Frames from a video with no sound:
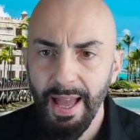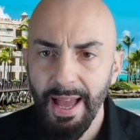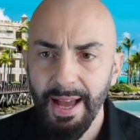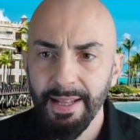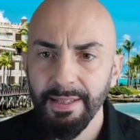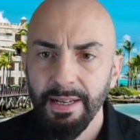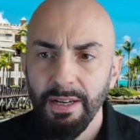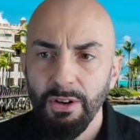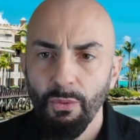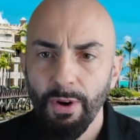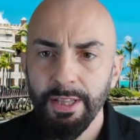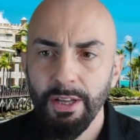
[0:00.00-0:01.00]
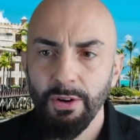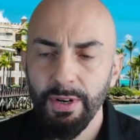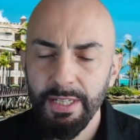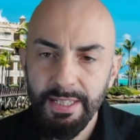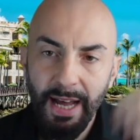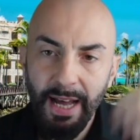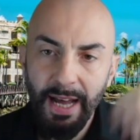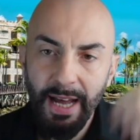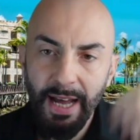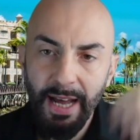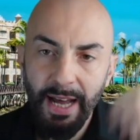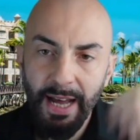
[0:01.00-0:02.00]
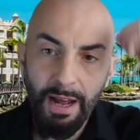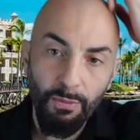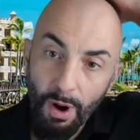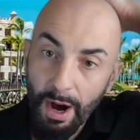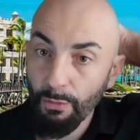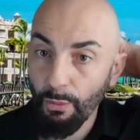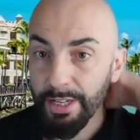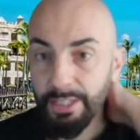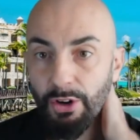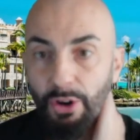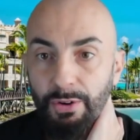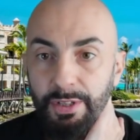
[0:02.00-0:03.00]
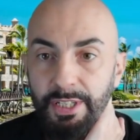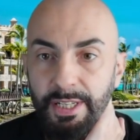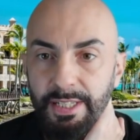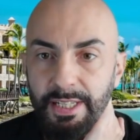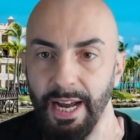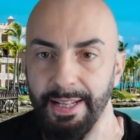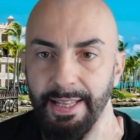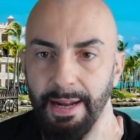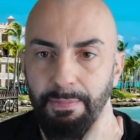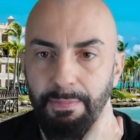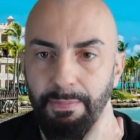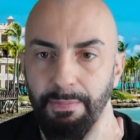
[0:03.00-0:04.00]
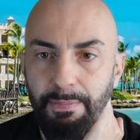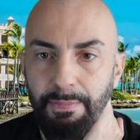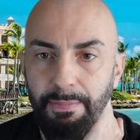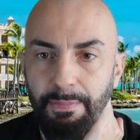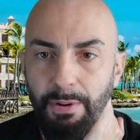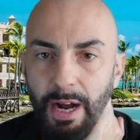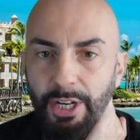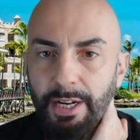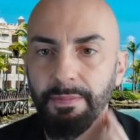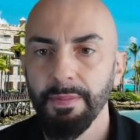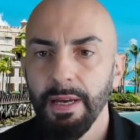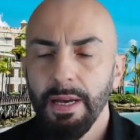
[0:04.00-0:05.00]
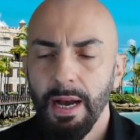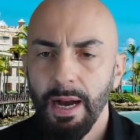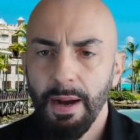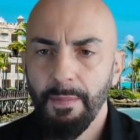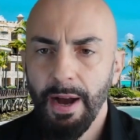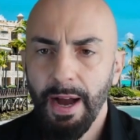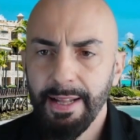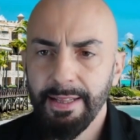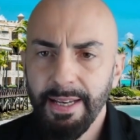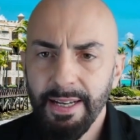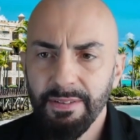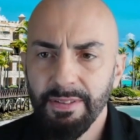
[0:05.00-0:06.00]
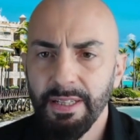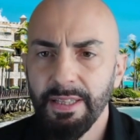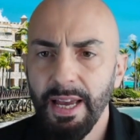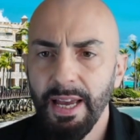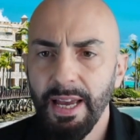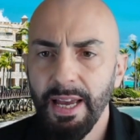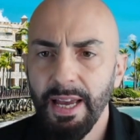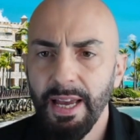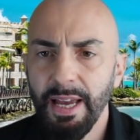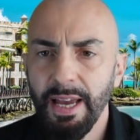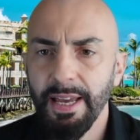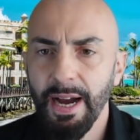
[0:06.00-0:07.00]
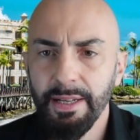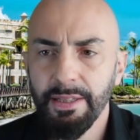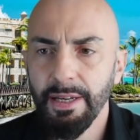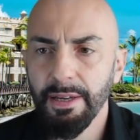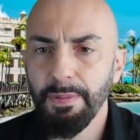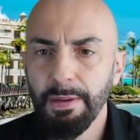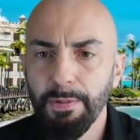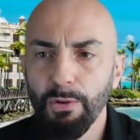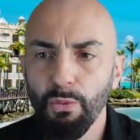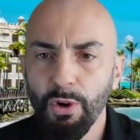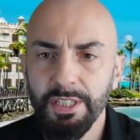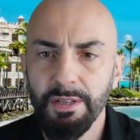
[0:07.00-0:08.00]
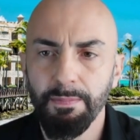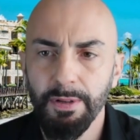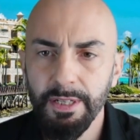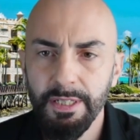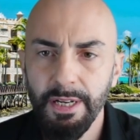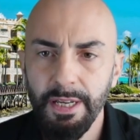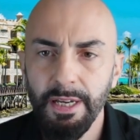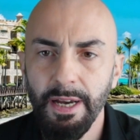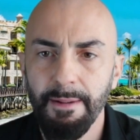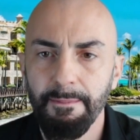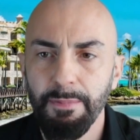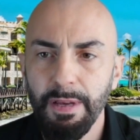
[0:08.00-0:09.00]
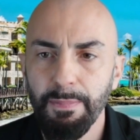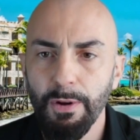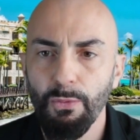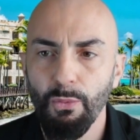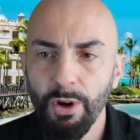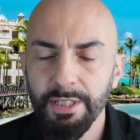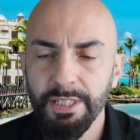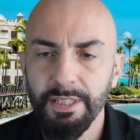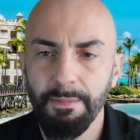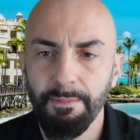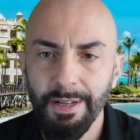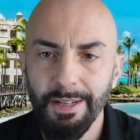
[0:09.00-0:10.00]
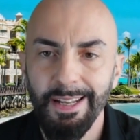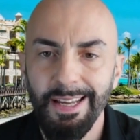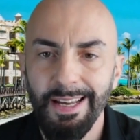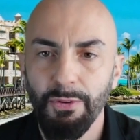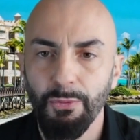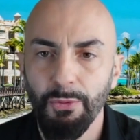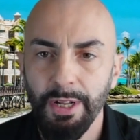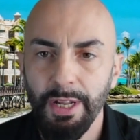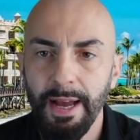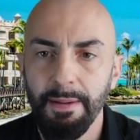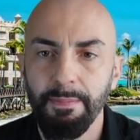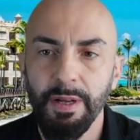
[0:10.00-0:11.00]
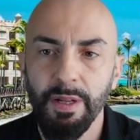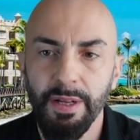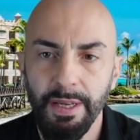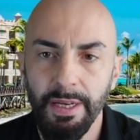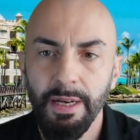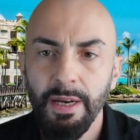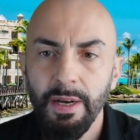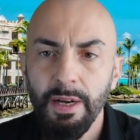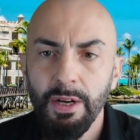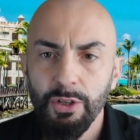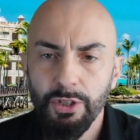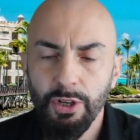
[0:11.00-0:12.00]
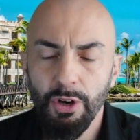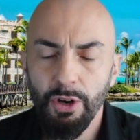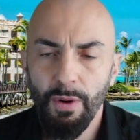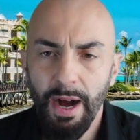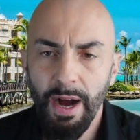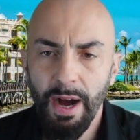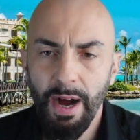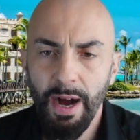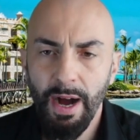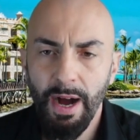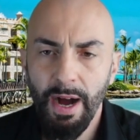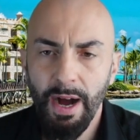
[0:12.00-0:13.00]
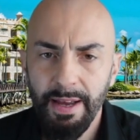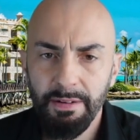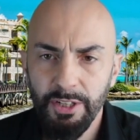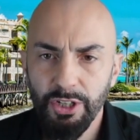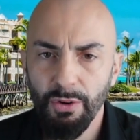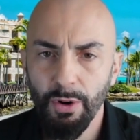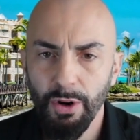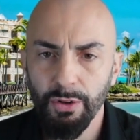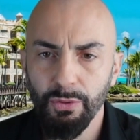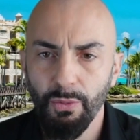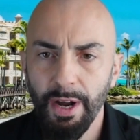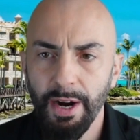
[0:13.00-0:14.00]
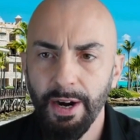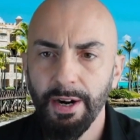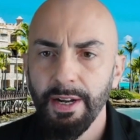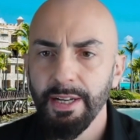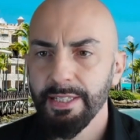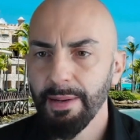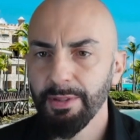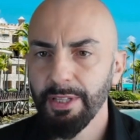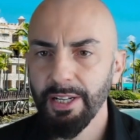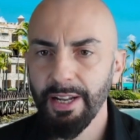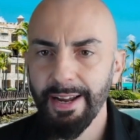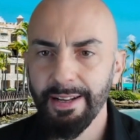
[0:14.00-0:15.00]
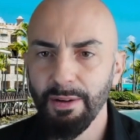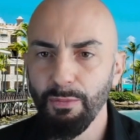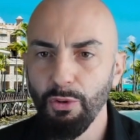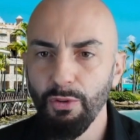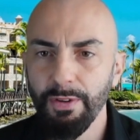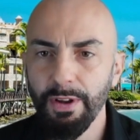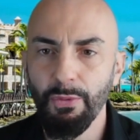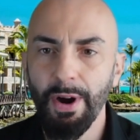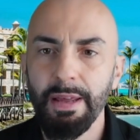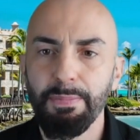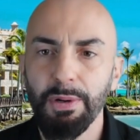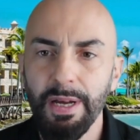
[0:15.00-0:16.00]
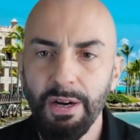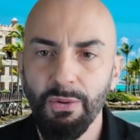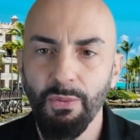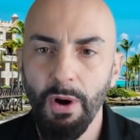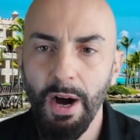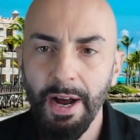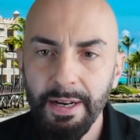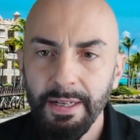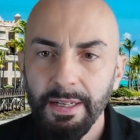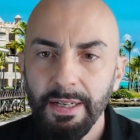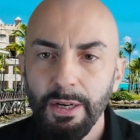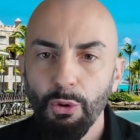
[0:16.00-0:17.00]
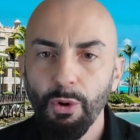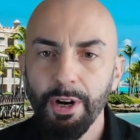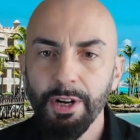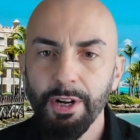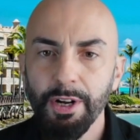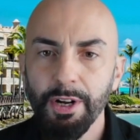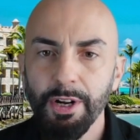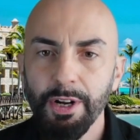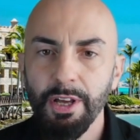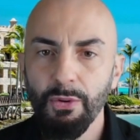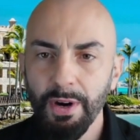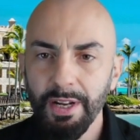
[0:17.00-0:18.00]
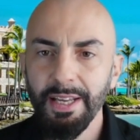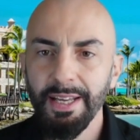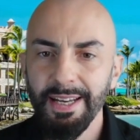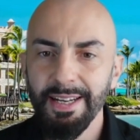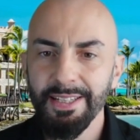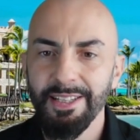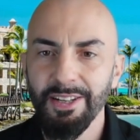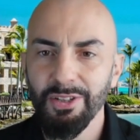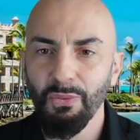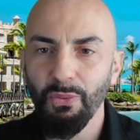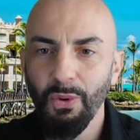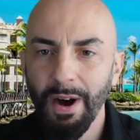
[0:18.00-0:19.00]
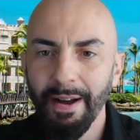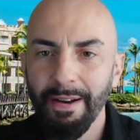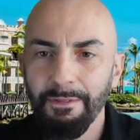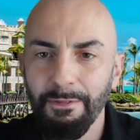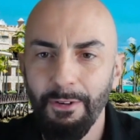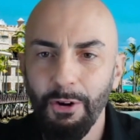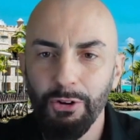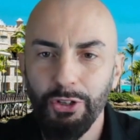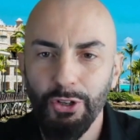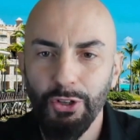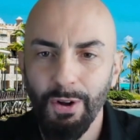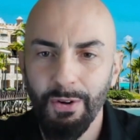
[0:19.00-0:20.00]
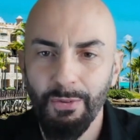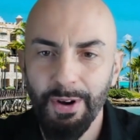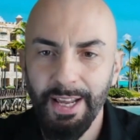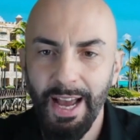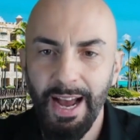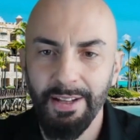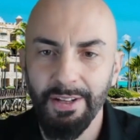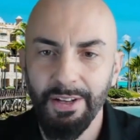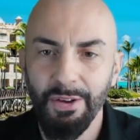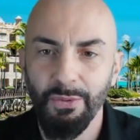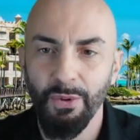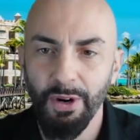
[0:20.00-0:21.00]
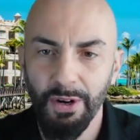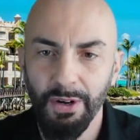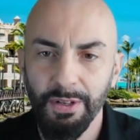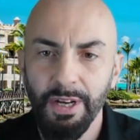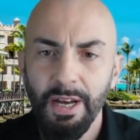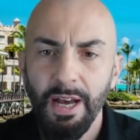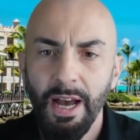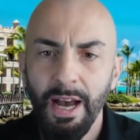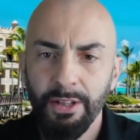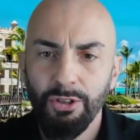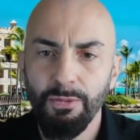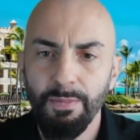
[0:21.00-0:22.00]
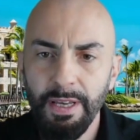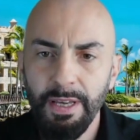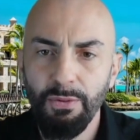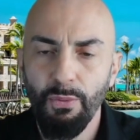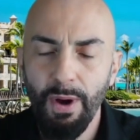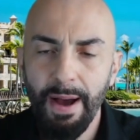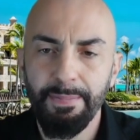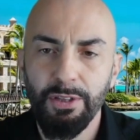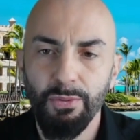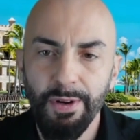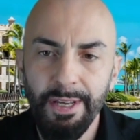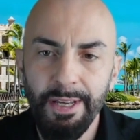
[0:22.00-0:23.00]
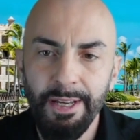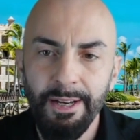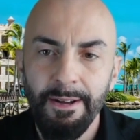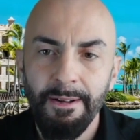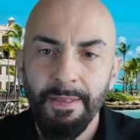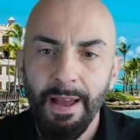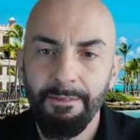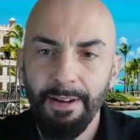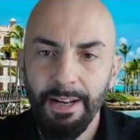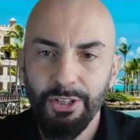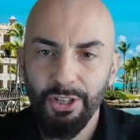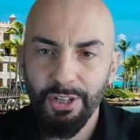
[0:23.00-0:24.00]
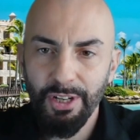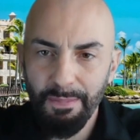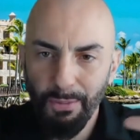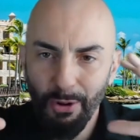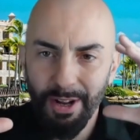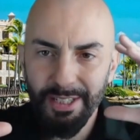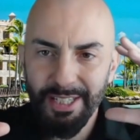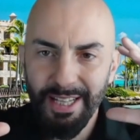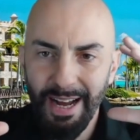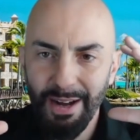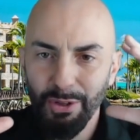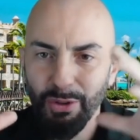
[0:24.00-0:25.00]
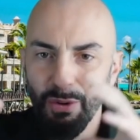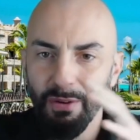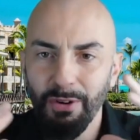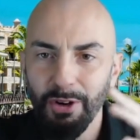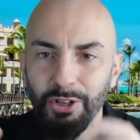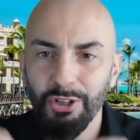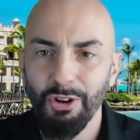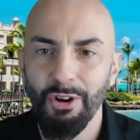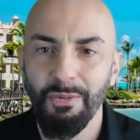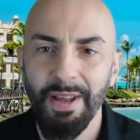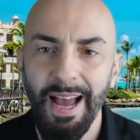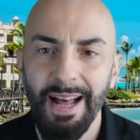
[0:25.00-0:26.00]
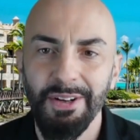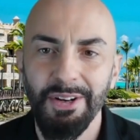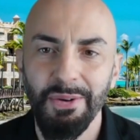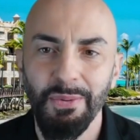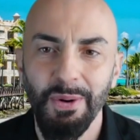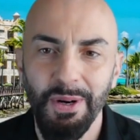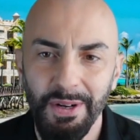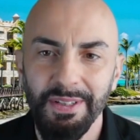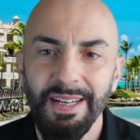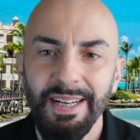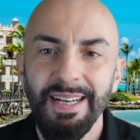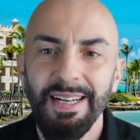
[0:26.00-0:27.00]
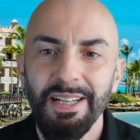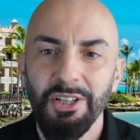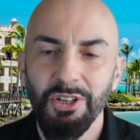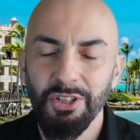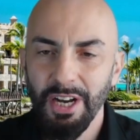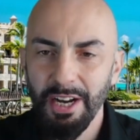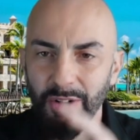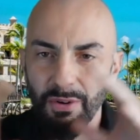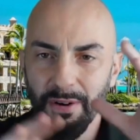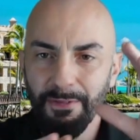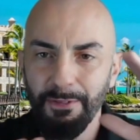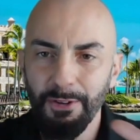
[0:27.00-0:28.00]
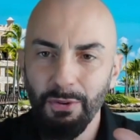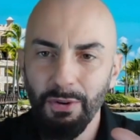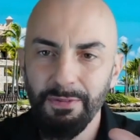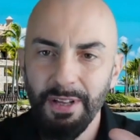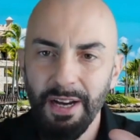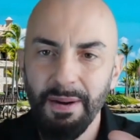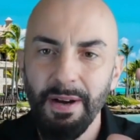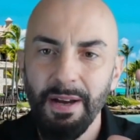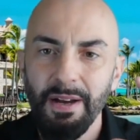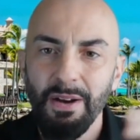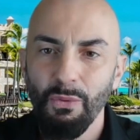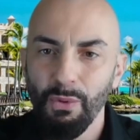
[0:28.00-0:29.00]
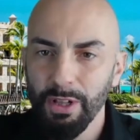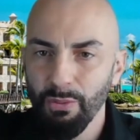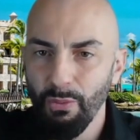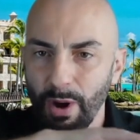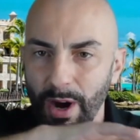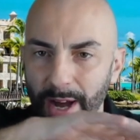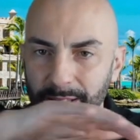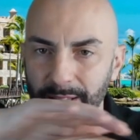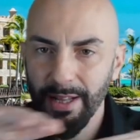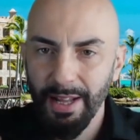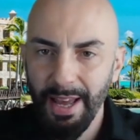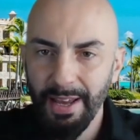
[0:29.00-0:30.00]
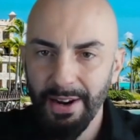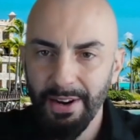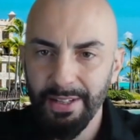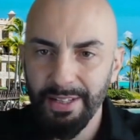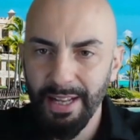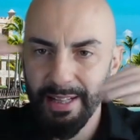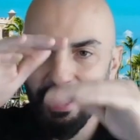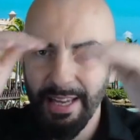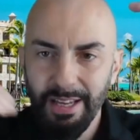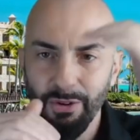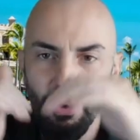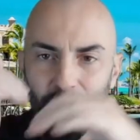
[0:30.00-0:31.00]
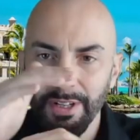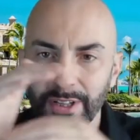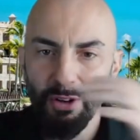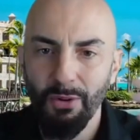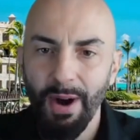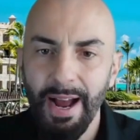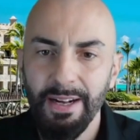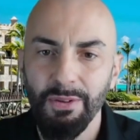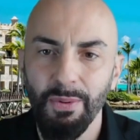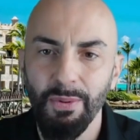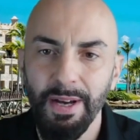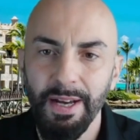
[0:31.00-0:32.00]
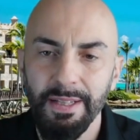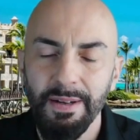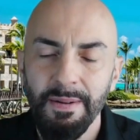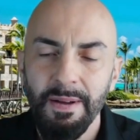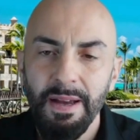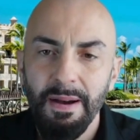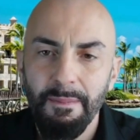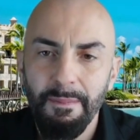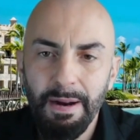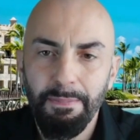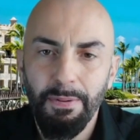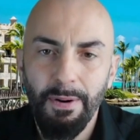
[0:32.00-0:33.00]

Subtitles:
And when there is that one, what is the currency inside that project? At the end of the day, I think people want simplicity and people want stability and reliability. So I envision a world where something like the movie Ready Player One, where there really is this one virtual reality world. And to me, Web3 eventually boils down to a virtual reality world. There's either a few of them with one layer that they can all interact with, but